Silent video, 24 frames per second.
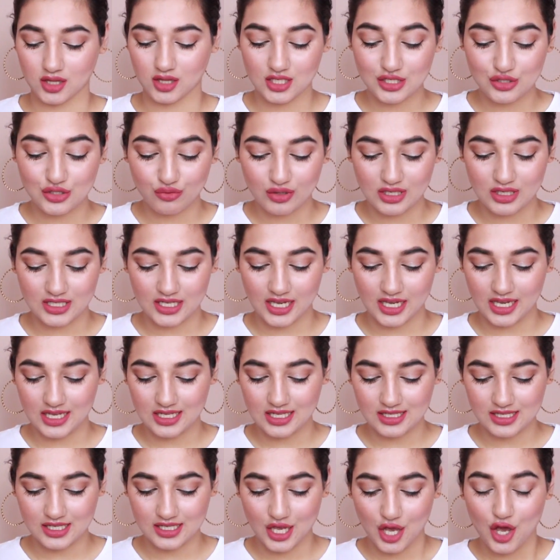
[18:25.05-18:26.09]
this
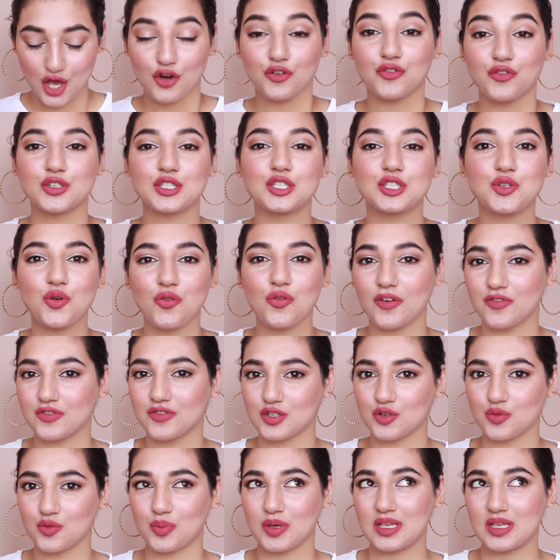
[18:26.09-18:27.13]
retails for
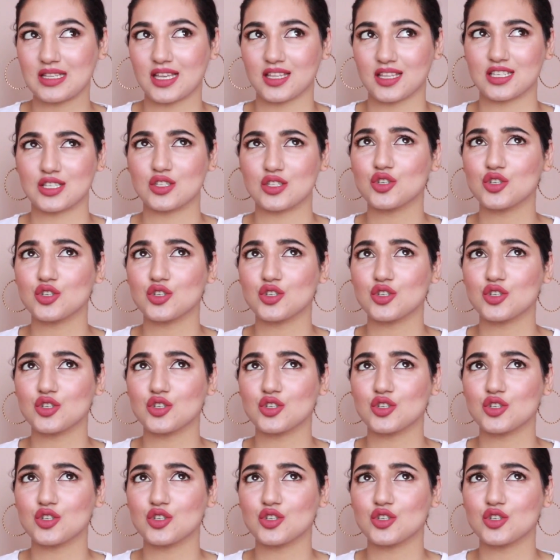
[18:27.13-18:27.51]
250 rupees I think.